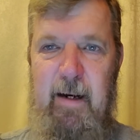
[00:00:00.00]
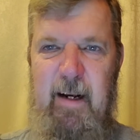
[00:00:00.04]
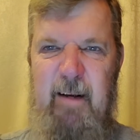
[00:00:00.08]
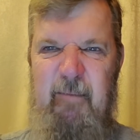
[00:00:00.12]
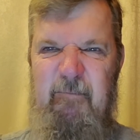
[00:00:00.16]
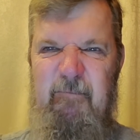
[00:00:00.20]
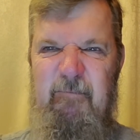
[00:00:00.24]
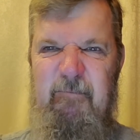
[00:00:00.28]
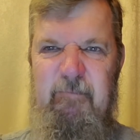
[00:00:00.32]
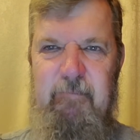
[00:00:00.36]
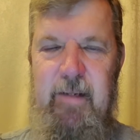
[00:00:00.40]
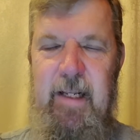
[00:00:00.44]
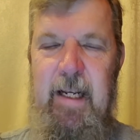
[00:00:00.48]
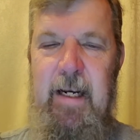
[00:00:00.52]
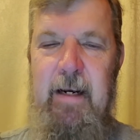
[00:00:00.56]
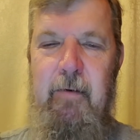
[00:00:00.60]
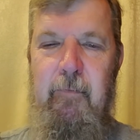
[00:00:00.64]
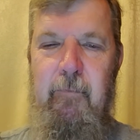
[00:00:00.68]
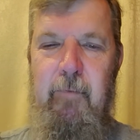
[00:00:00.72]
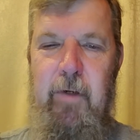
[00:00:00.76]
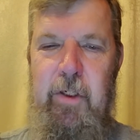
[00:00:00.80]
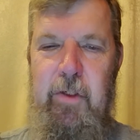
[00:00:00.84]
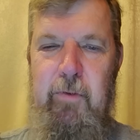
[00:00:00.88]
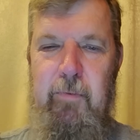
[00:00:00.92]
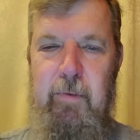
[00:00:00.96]
And think of
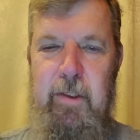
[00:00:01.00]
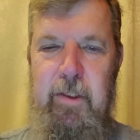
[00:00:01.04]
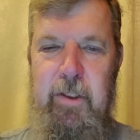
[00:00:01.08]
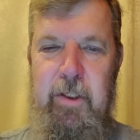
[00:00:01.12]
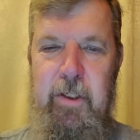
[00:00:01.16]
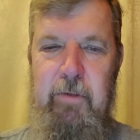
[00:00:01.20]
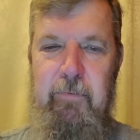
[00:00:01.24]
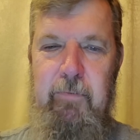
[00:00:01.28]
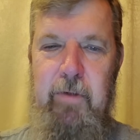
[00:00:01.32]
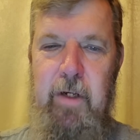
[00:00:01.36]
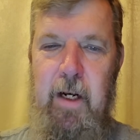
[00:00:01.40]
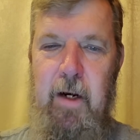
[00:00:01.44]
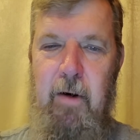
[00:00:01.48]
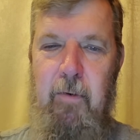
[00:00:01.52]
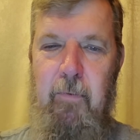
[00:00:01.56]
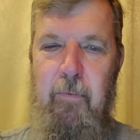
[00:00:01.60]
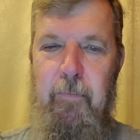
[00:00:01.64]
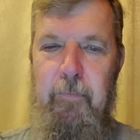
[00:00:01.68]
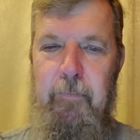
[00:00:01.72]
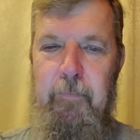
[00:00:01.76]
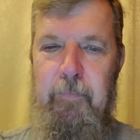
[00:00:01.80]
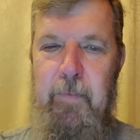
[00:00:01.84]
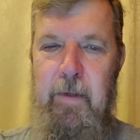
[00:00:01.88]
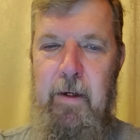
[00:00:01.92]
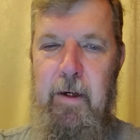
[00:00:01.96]
which ones you know,
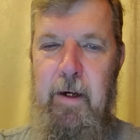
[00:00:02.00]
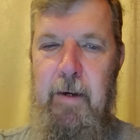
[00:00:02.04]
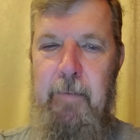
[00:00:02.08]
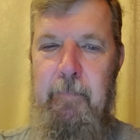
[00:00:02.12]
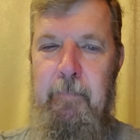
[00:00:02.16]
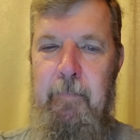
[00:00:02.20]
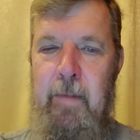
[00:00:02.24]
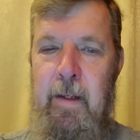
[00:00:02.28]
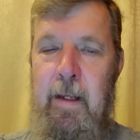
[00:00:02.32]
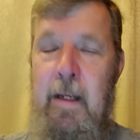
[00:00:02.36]
all right?